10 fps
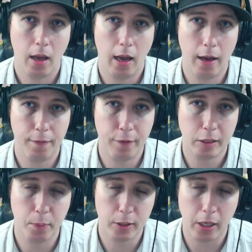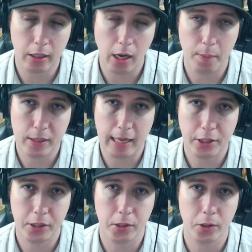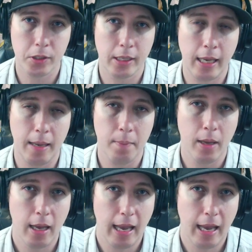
facebook.com/insurgencygame,